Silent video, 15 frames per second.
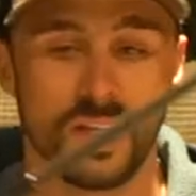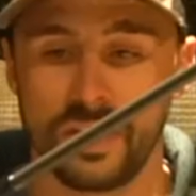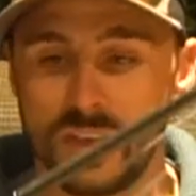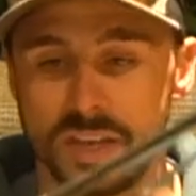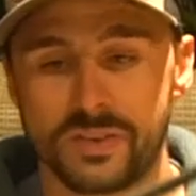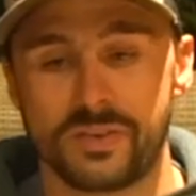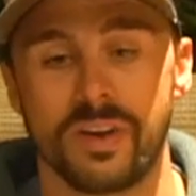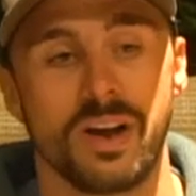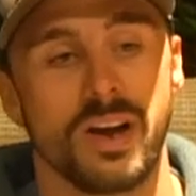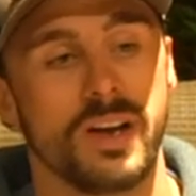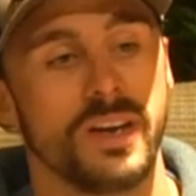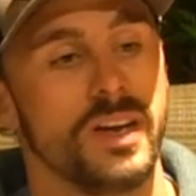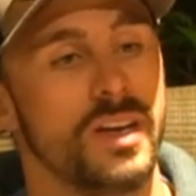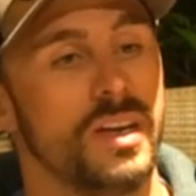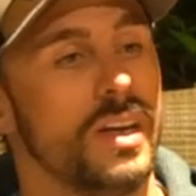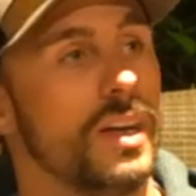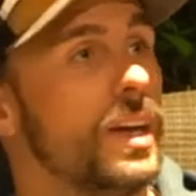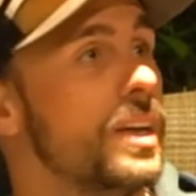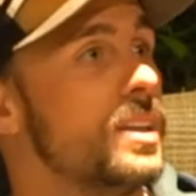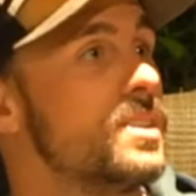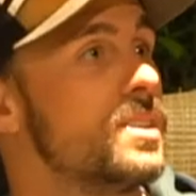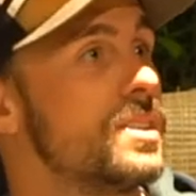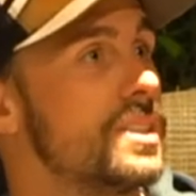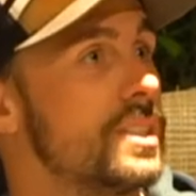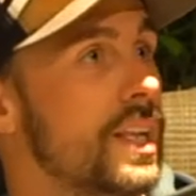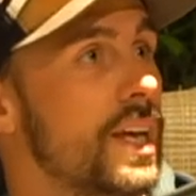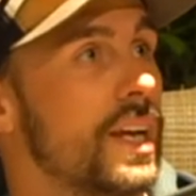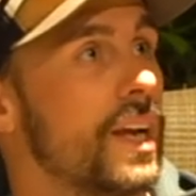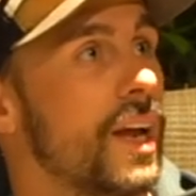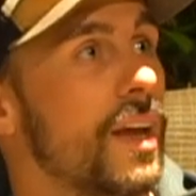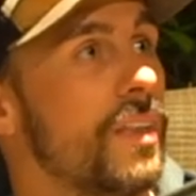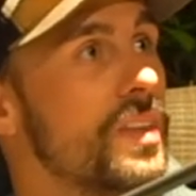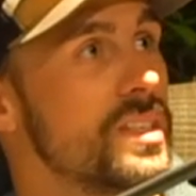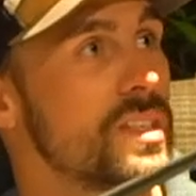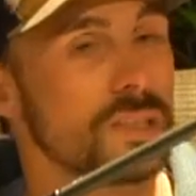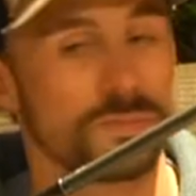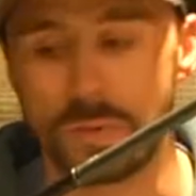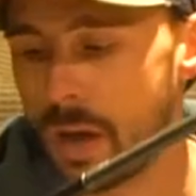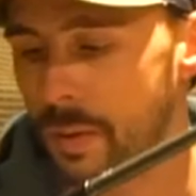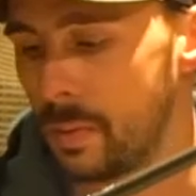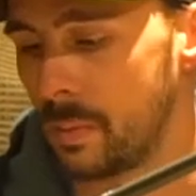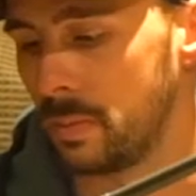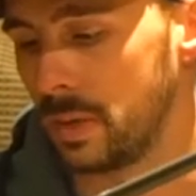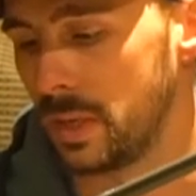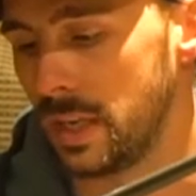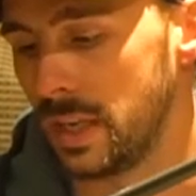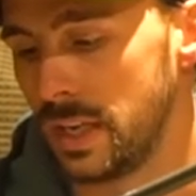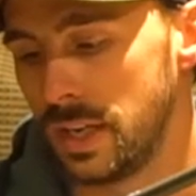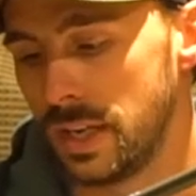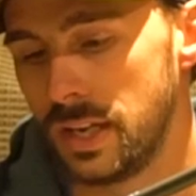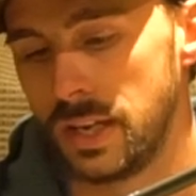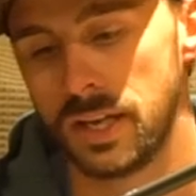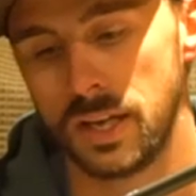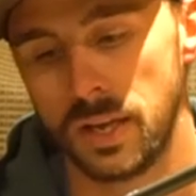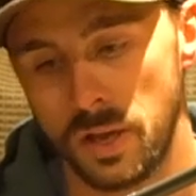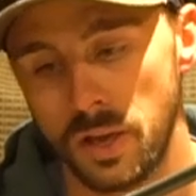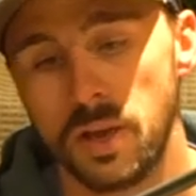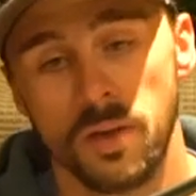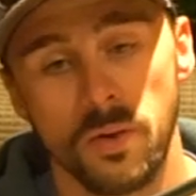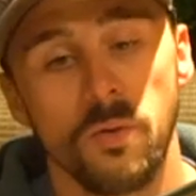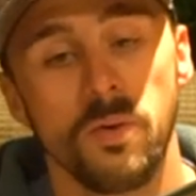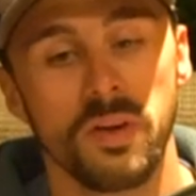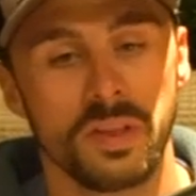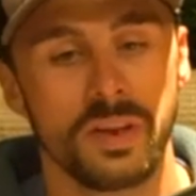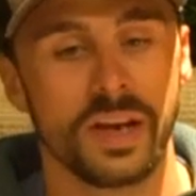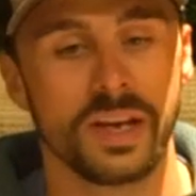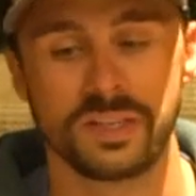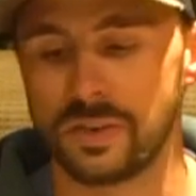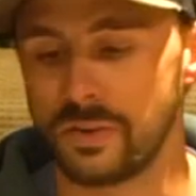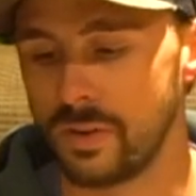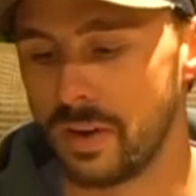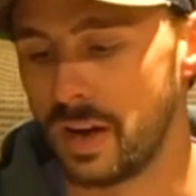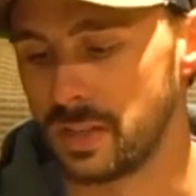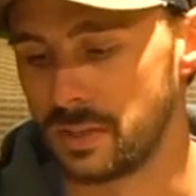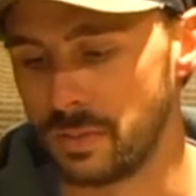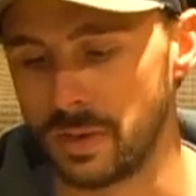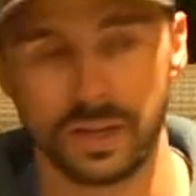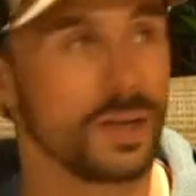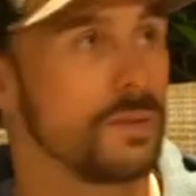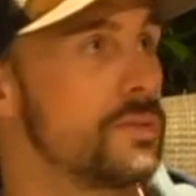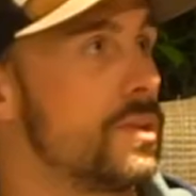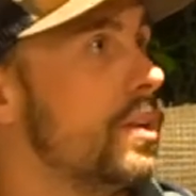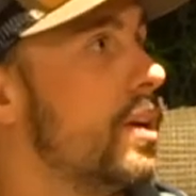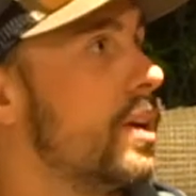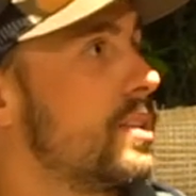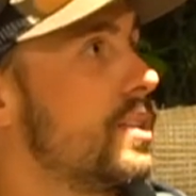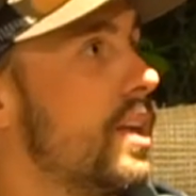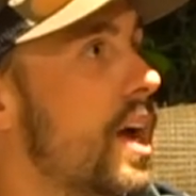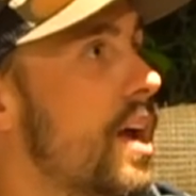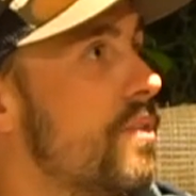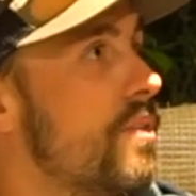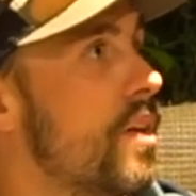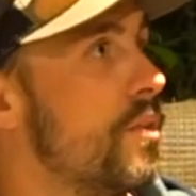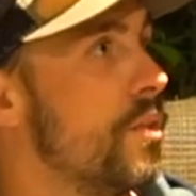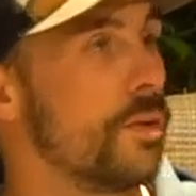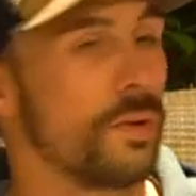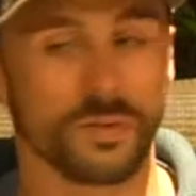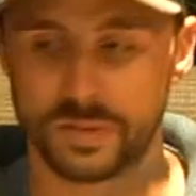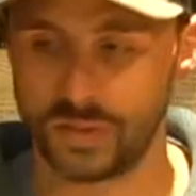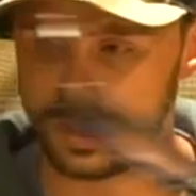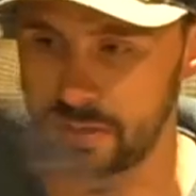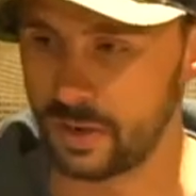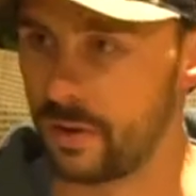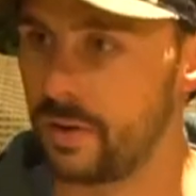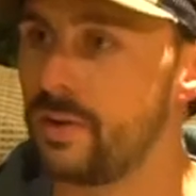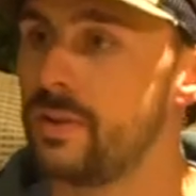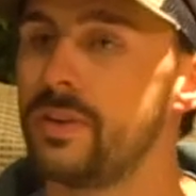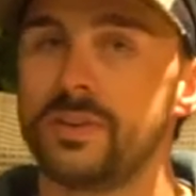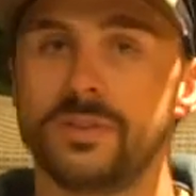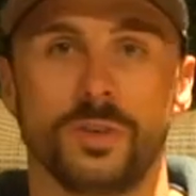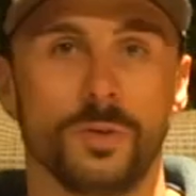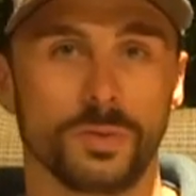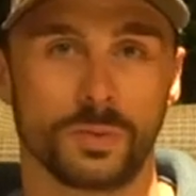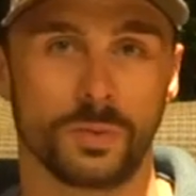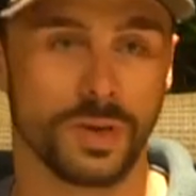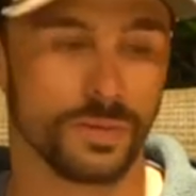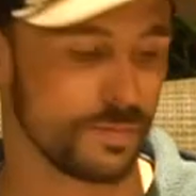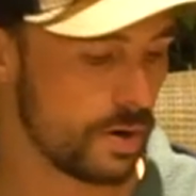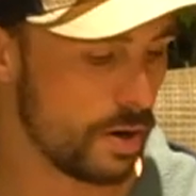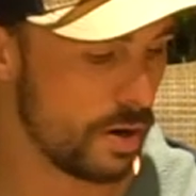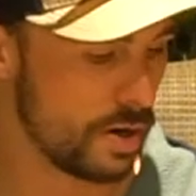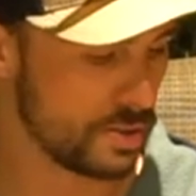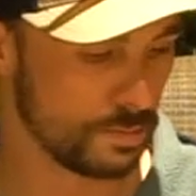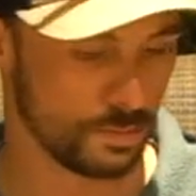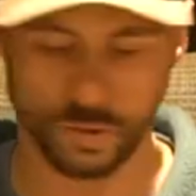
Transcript: This rod is slick, and this is probably one of the nicer rods when it comes to looks that I've ever owned. So super sweet, awesome